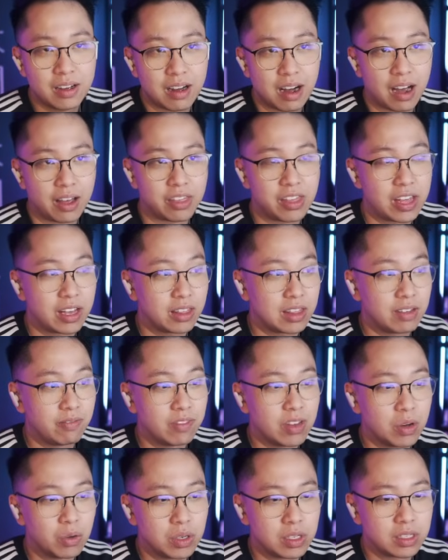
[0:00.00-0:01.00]
I think they've
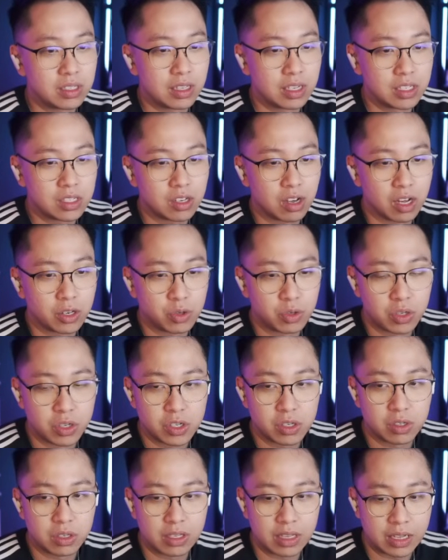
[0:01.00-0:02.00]
noticed and they saw
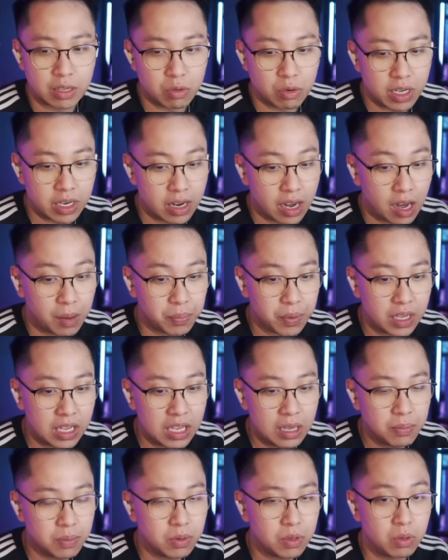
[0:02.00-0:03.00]
traditionally that you need
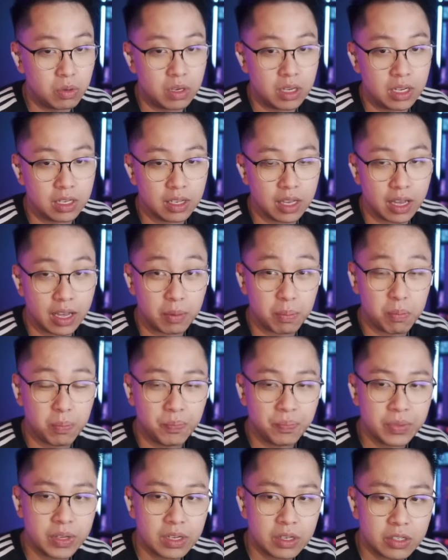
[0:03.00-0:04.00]
upkeep. You need like
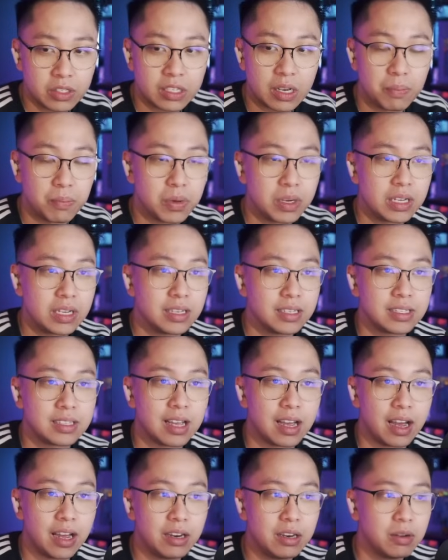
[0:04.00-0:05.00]
somebody
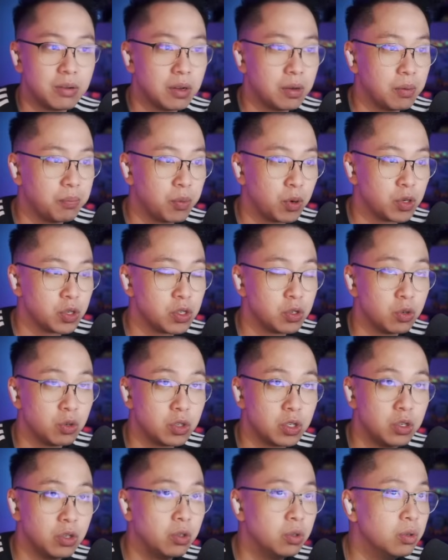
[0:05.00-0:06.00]
assigned, a person or
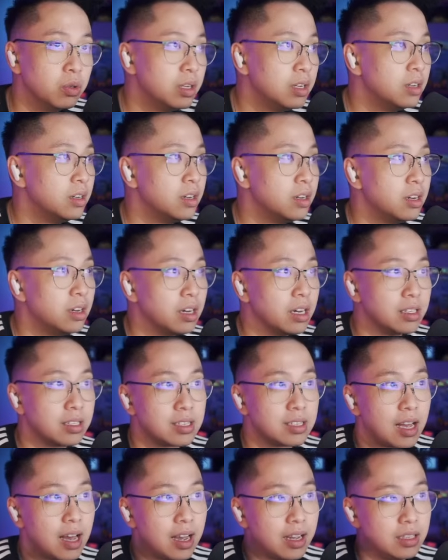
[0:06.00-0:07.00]
two
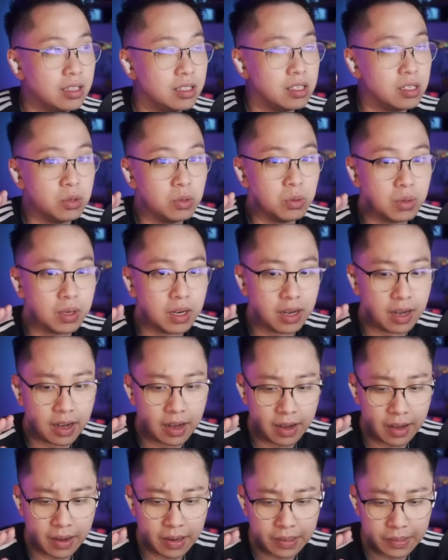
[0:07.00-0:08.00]
assigned
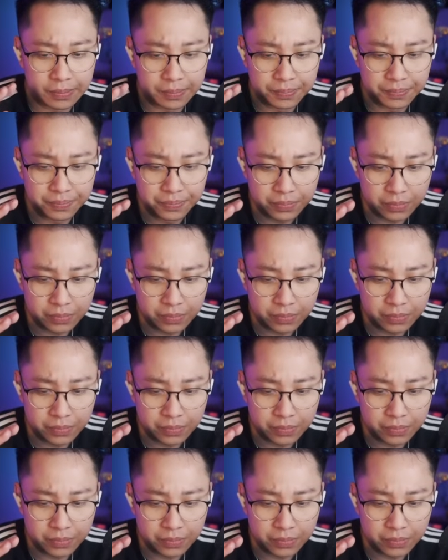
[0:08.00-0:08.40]
to,